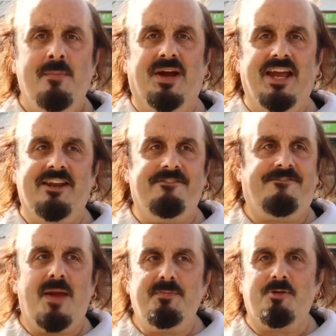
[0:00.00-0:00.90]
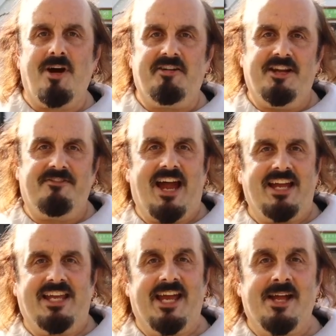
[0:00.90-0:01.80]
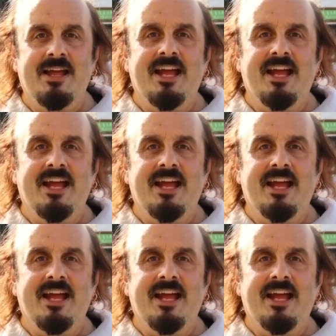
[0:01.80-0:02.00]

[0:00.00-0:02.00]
But in February of that year,